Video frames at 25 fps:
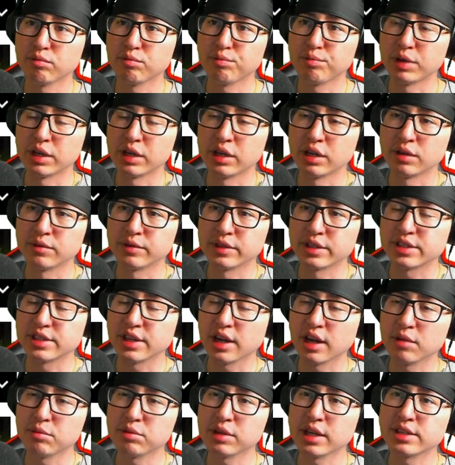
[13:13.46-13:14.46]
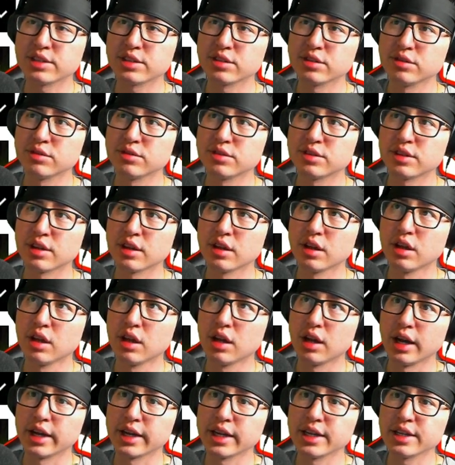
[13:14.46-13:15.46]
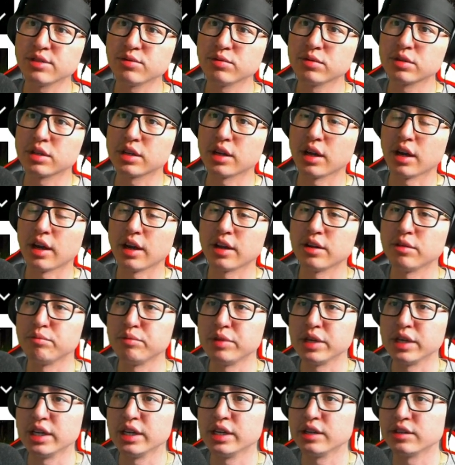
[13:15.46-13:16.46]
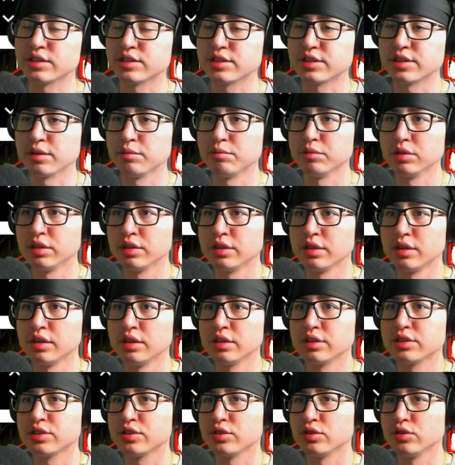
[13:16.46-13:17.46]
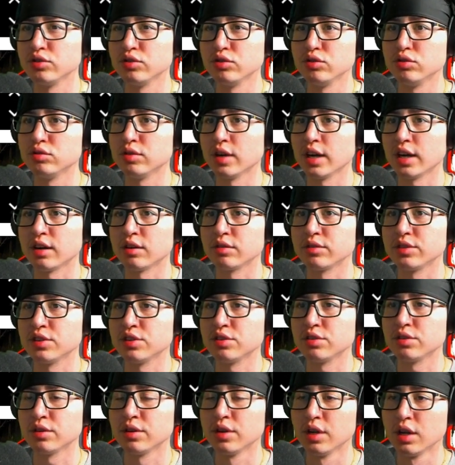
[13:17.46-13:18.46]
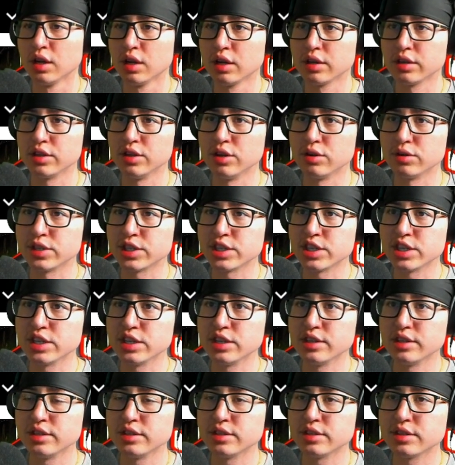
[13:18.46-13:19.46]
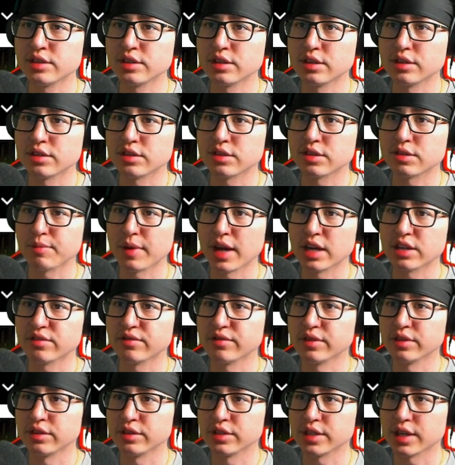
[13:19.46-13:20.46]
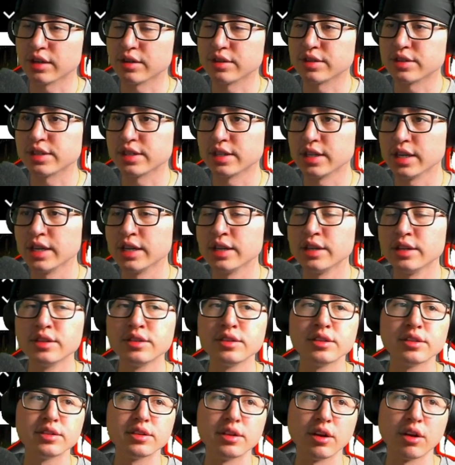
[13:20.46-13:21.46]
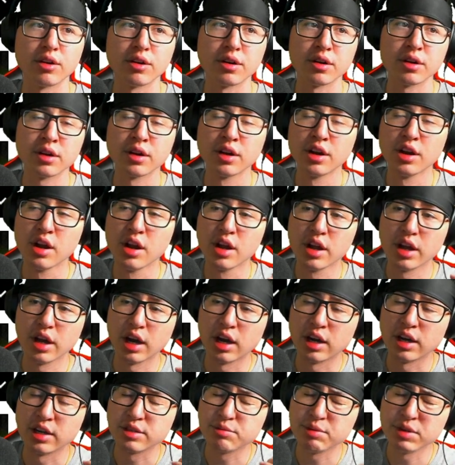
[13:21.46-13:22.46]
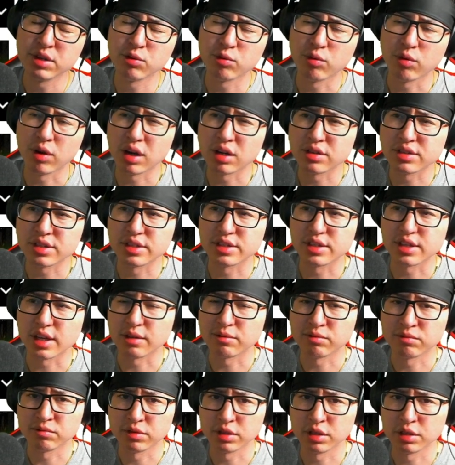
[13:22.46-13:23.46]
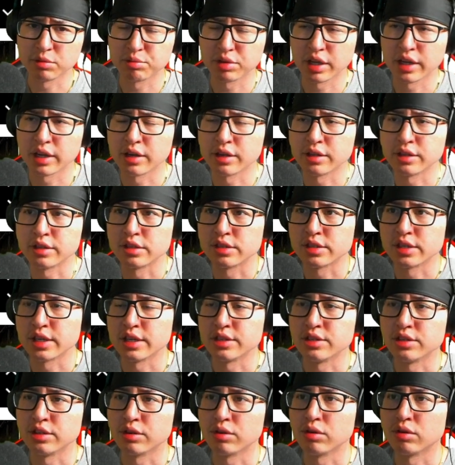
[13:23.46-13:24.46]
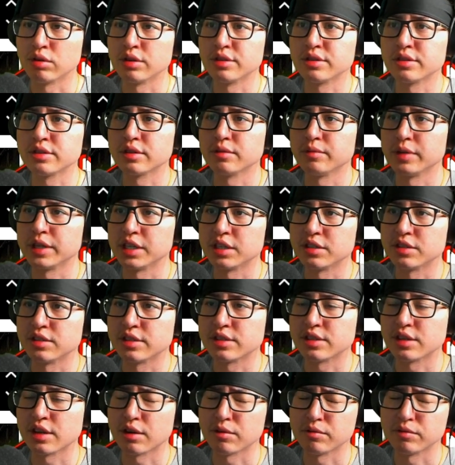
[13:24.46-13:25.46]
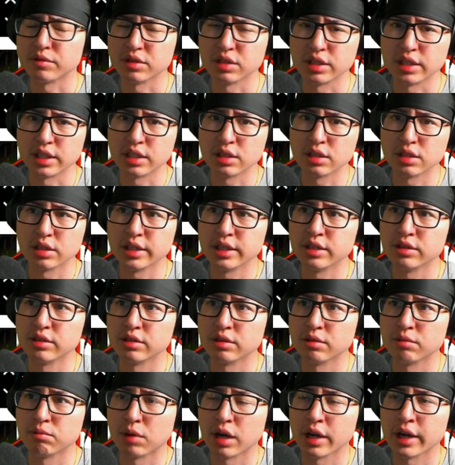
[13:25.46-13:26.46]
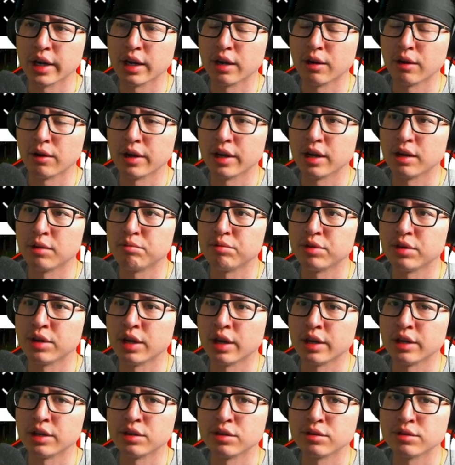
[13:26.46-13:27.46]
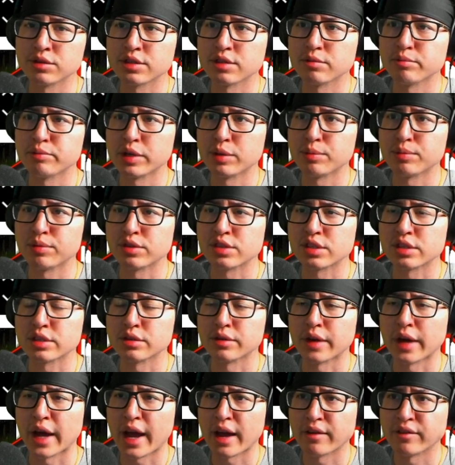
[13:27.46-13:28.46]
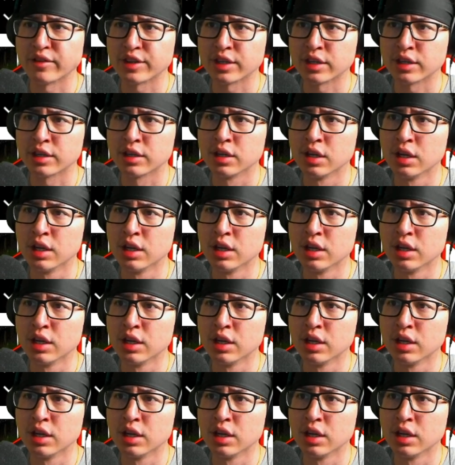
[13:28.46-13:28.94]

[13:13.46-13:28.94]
the side blast zones, I guess, would kind of be similar to how Yoshi's, Smashville, and Town City are. It's been a while since I've really played on this stage, of course, because it's not really legal in my area, but I know some people still have it.